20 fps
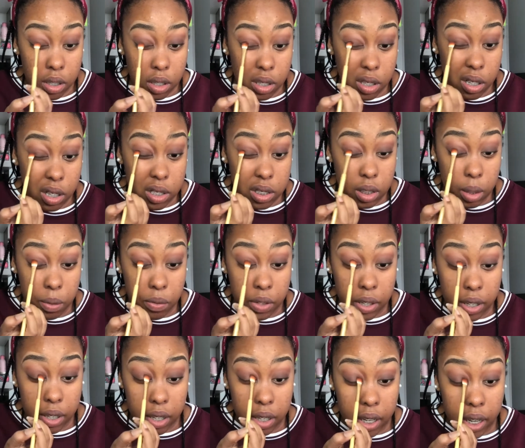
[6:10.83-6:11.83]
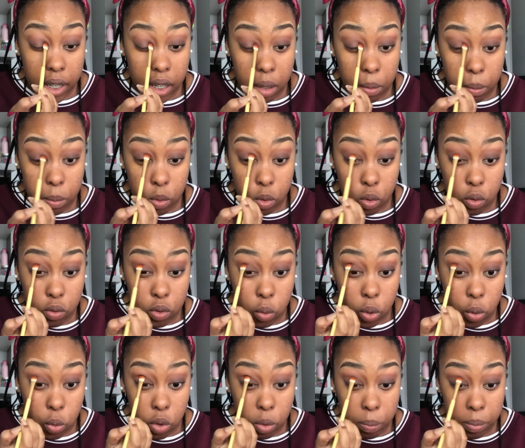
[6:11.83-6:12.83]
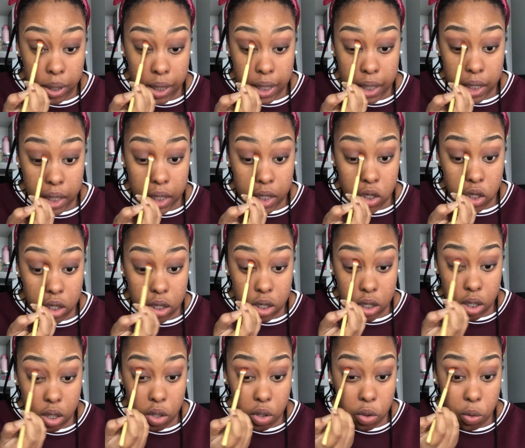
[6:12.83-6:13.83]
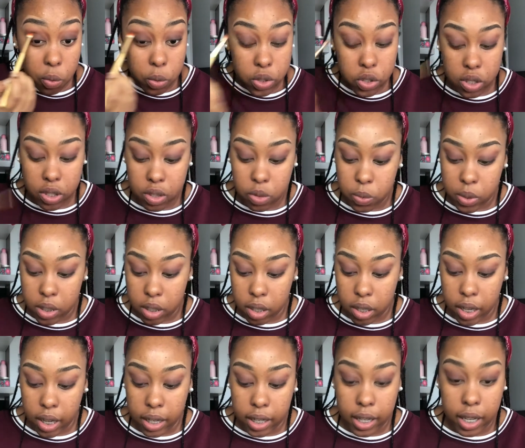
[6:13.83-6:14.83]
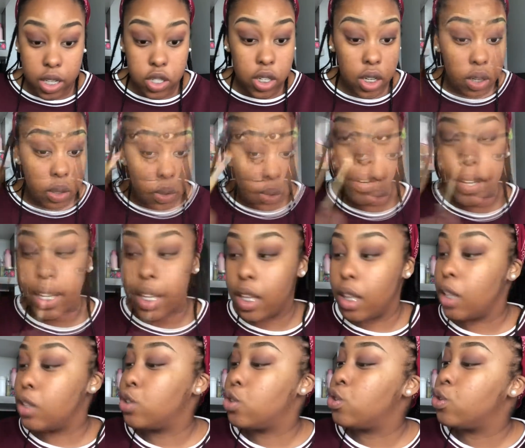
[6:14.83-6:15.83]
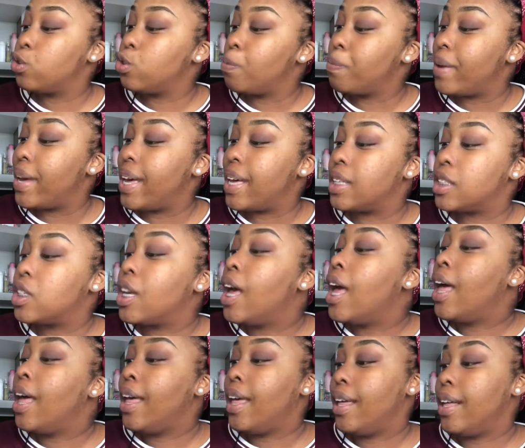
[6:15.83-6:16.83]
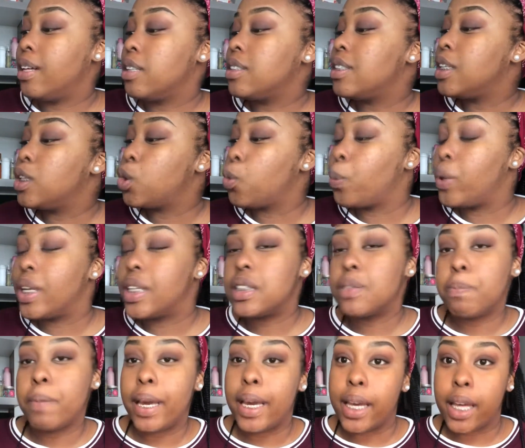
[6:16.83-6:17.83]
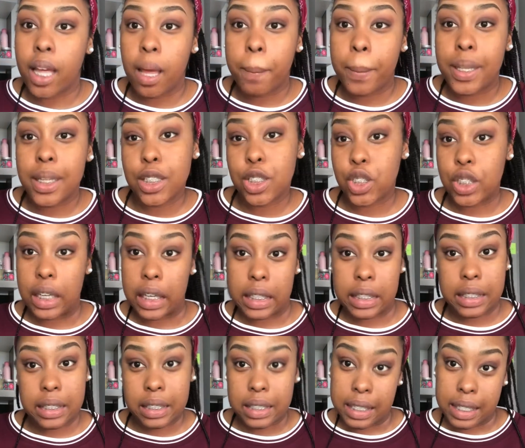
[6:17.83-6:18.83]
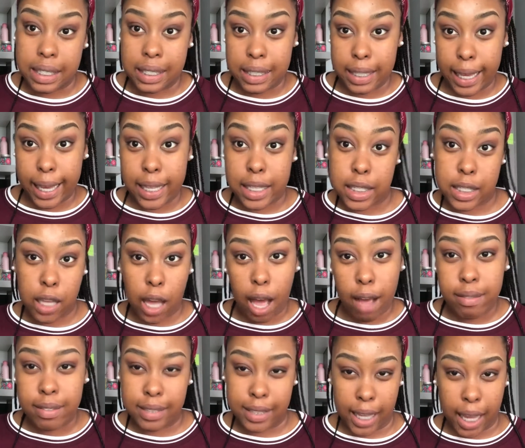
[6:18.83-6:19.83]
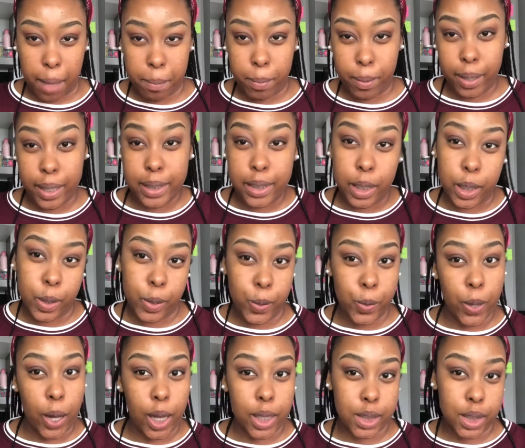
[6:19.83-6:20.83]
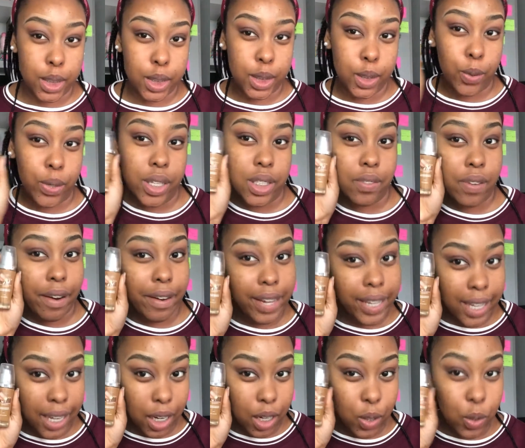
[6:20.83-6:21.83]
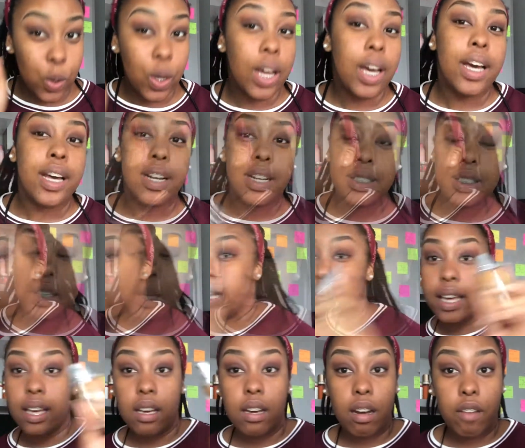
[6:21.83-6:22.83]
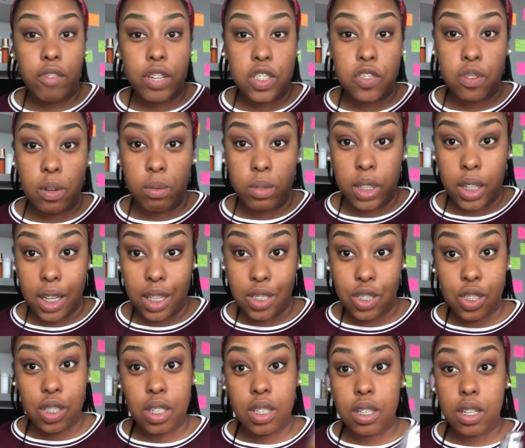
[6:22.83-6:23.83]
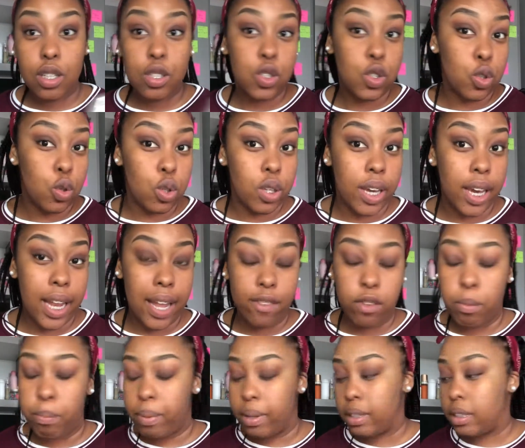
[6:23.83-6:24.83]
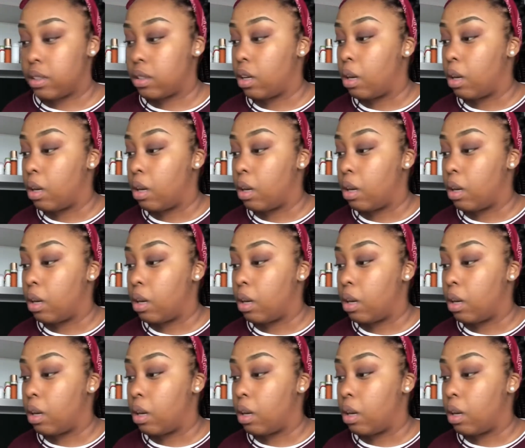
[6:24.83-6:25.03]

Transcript: Because some of it kind of moved when we were blending just now, which is with any eyeshadow Real True Matte Healthy Luminous Makeup in the shade C6 Soft Sable. It's a cool undertone, it's very yellow. It's got light coverage foundation, so you kind of have to build it